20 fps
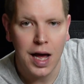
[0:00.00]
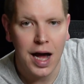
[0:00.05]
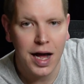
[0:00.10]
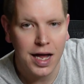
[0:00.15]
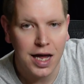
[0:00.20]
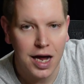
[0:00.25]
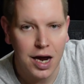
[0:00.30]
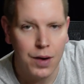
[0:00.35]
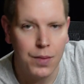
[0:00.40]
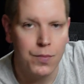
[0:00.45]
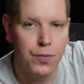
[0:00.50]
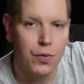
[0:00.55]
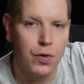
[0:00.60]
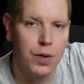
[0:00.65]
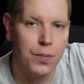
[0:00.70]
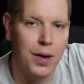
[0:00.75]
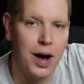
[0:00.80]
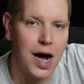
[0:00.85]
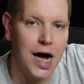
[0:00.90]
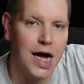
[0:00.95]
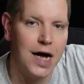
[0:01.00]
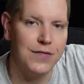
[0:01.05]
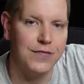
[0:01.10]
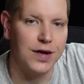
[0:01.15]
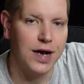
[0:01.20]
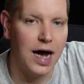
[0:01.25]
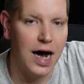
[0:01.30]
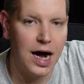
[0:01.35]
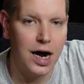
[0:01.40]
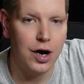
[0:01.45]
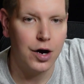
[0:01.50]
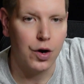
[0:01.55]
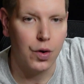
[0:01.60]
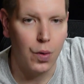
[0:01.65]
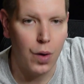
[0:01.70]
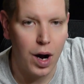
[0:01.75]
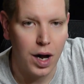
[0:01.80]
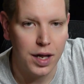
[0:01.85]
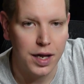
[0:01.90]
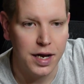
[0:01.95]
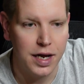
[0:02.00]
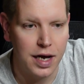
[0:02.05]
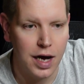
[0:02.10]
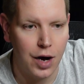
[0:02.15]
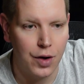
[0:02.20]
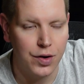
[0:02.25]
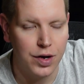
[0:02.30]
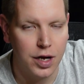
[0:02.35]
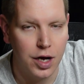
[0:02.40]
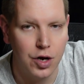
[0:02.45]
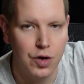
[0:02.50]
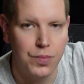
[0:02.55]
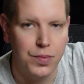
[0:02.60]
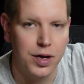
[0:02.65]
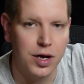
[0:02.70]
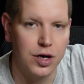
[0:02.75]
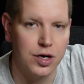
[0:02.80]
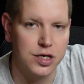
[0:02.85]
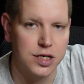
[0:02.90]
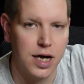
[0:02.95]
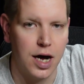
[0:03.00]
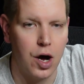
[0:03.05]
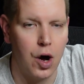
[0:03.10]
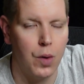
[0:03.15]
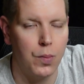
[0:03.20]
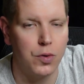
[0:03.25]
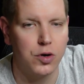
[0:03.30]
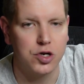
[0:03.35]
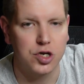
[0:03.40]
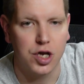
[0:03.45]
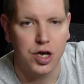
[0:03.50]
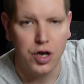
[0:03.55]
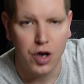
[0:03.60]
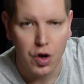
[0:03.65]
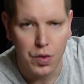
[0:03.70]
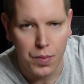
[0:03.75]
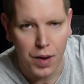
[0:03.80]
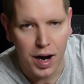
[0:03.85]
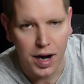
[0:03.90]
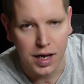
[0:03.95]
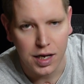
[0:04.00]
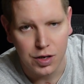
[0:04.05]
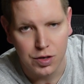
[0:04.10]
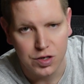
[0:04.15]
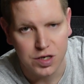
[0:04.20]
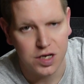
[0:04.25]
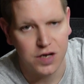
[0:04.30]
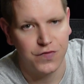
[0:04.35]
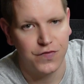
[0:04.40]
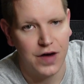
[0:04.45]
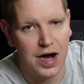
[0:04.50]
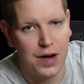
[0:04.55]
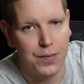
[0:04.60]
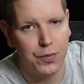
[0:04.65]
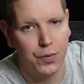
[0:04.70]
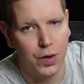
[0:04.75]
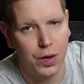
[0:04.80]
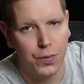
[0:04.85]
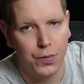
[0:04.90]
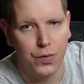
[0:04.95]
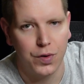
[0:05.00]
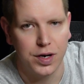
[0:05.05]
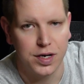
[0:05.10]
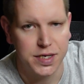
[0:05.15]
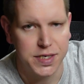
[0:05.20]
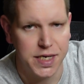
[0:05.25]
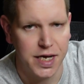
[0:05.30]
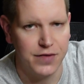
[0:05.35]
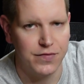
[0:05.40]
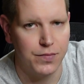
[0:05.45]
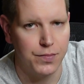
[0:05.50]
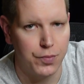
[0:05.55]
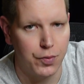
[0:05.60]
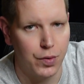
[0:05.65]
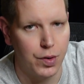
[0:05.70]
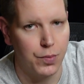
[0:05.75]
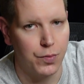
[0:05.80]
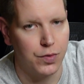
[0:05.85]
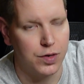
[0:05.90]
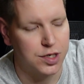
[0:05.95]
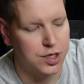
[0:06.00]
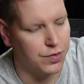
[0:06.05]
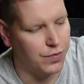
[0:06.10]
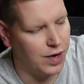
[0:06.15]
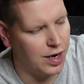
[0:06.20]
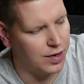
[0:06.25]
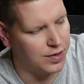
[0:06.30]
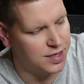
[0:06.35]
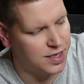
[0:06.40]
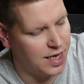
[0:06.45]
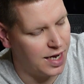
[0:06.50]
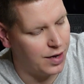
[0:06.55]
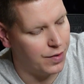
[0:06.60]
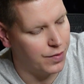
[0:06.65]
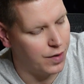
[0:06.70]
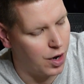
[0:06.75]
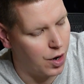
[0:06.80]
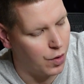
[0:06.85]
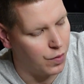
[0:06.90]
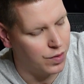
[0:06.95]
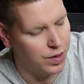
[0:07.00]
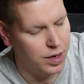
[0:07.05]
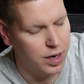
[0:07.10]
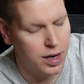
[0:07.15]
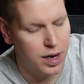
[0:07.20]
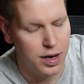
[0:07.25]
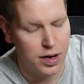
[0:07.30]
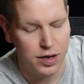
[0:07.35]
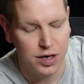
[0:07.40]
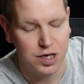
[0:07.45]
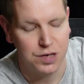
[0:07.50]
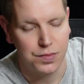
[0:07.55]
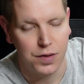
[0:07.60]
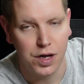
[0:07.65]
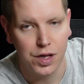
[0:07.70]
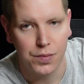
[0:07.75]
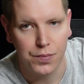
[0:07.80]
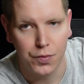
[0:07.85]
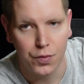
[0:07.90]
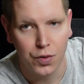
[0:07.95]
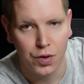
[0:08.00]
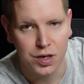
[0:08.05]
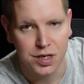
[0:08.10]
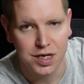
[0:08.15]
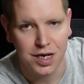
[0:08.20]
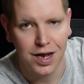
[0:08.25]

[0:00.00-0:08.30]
I care more about having higher quality audio because almost nobody uses 5.1 to 7.1 surround sound on these motherboards.